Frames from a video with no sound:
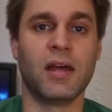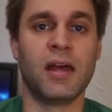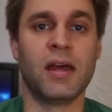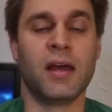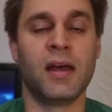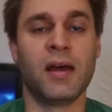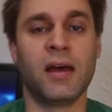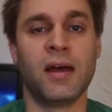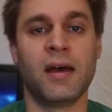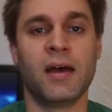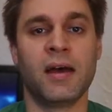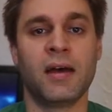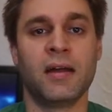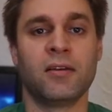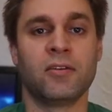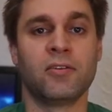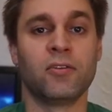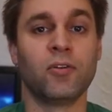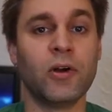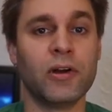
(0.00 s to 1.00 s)

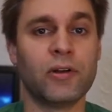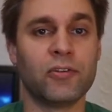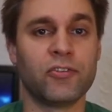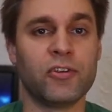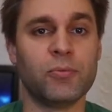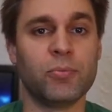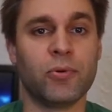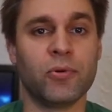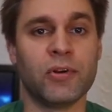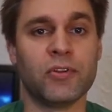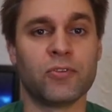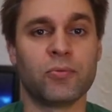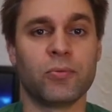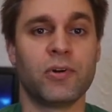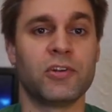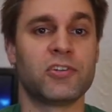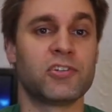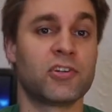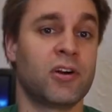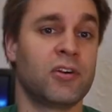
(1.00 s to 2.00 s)
and loyalty points,
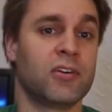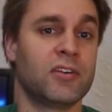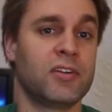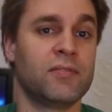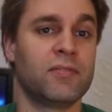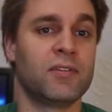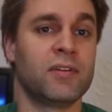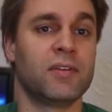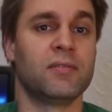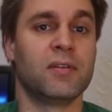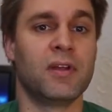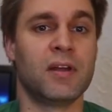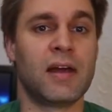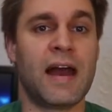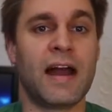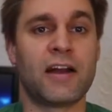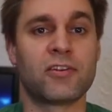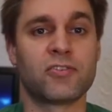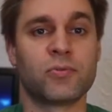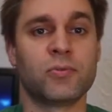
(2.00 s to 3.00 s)
which aren't even an
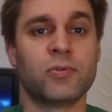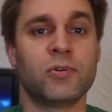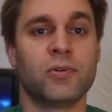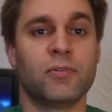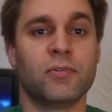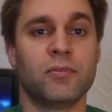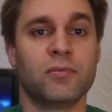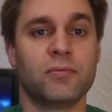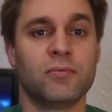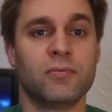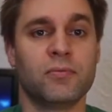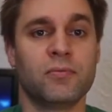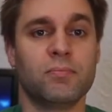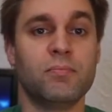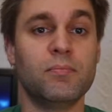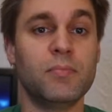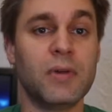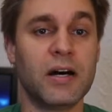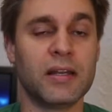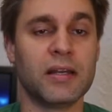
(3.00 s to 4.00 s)
actual
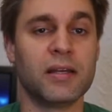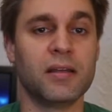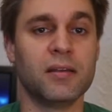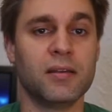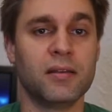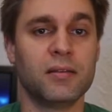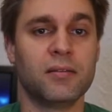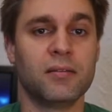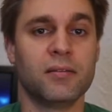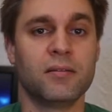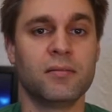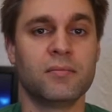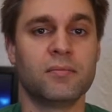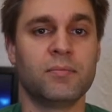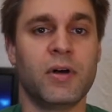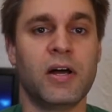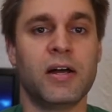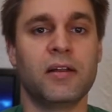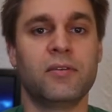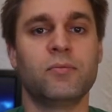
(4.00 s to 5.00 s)
money,
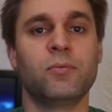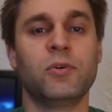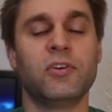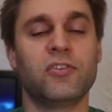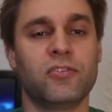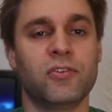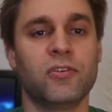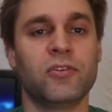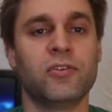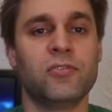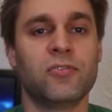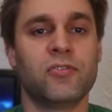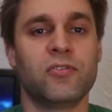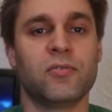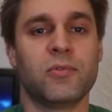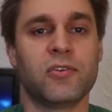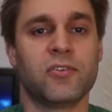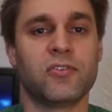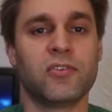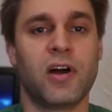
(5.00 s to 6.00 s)
but we still use
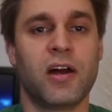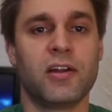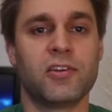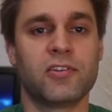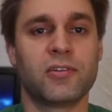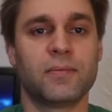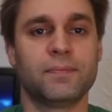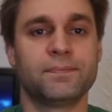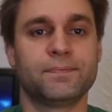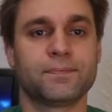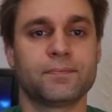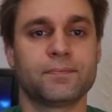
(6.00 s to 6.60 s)
them as such.